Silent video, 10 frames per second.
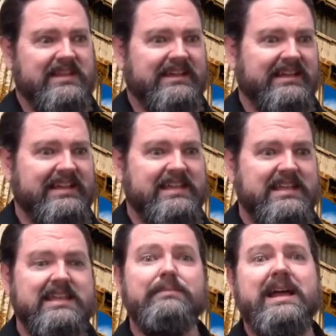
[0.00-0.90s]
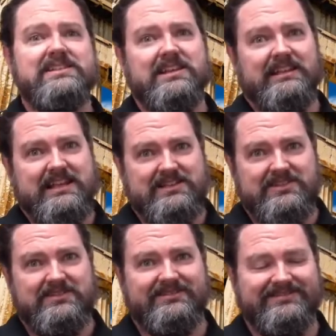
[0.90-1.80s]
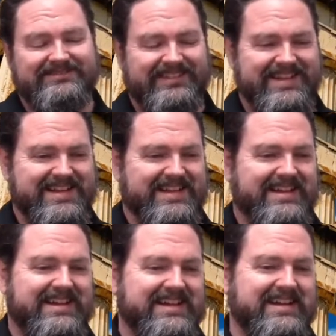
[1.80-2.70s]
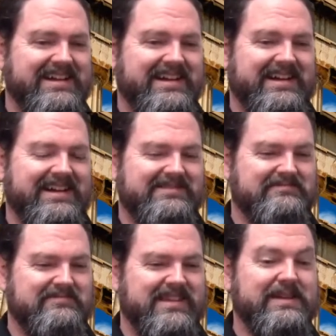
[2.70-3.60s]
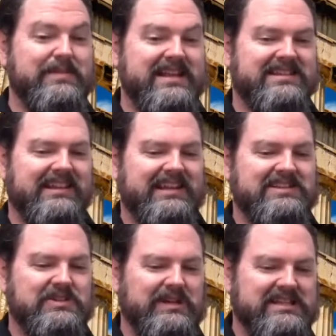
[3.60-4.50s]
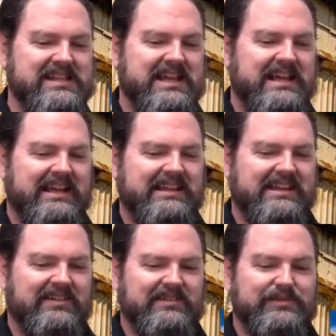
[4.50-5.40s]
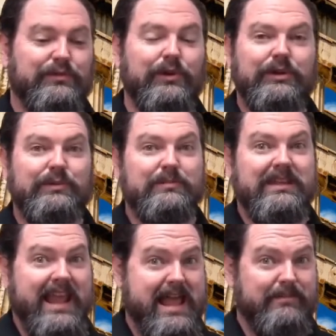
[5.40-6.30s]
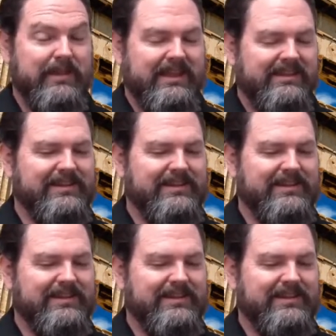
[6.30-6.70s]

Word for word: uh, he emasculates. Uh, uh, he emasculates Uranus. Yeah, Freud would be happy